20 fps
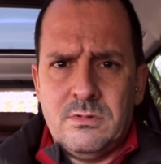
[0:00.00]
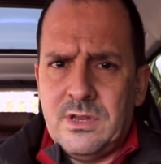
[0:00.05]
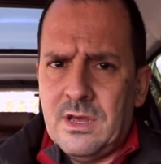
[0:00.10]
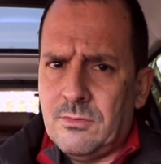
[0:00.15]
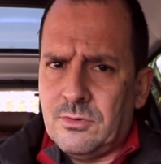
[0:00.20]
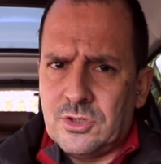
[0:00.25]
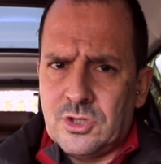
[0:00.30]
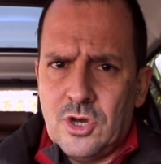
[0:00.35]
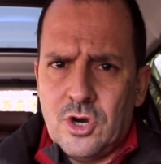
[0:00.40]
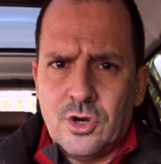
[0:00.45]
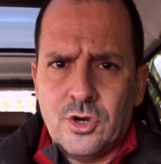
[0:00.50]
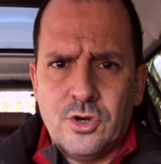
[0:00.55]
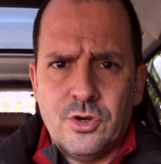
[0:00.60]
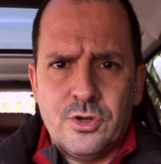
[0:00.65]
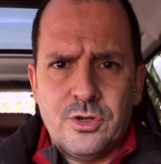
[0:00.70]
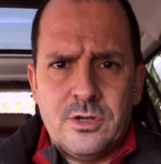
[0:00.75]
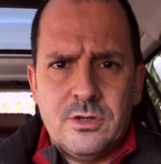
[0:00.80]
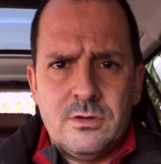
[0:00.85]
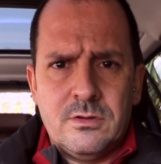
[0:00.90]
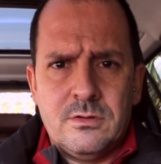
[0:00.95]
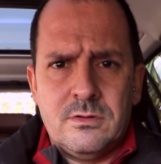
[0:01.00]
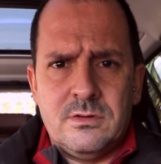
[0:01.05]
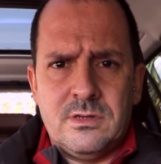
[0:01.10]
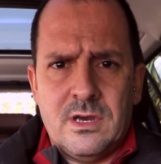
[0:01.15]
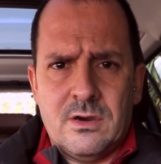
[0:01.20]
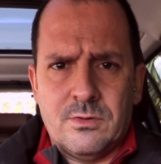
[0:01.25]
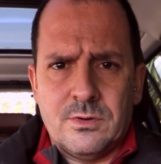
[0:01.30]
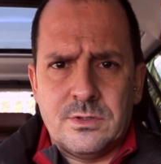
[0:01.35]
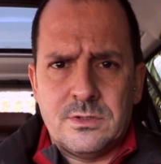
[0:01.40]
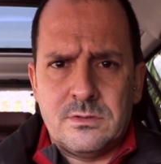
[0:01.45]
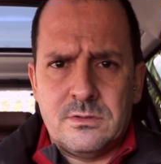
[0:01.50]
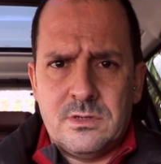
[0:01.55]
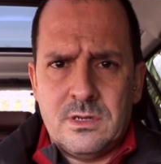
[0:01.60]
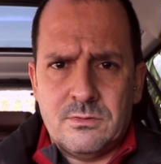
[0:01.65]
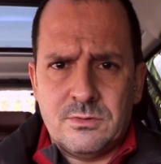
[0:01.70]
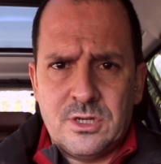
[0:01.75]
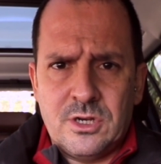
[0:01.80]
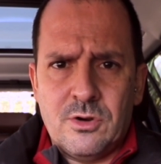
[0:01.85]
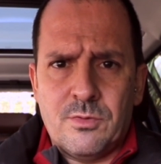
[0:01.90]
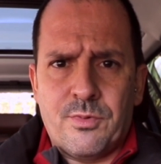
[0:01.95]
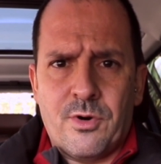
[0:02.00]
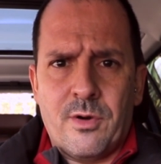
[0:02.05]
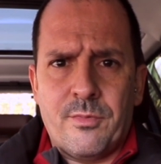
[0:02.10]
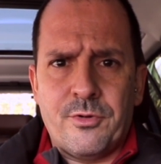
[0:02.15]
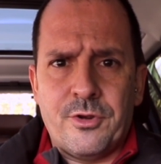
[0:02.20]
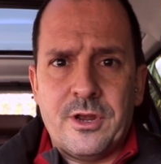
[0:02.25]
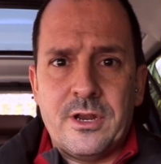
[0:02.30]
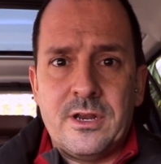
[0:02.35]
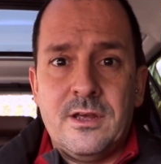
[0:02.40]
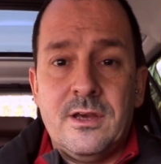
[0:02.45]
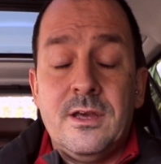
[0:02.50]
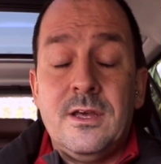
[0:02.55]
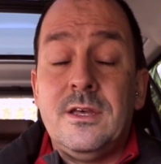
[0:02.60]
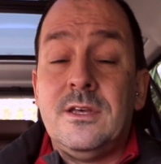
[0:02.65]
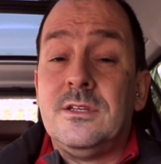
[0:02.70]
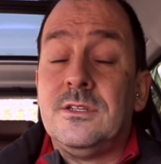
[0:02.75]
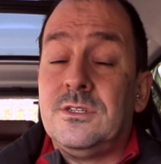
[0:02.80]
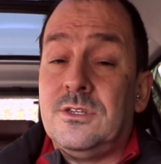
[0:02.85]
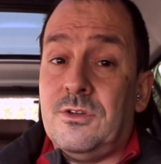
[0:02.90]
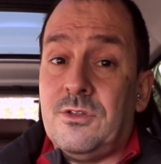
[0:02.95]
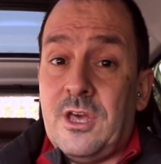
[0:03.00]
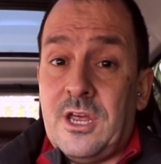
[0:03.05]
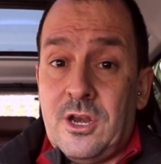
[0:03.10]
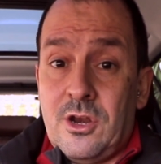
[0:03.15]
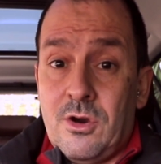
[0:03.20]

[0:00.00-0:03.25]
That was not good. That was that was inappropriate so they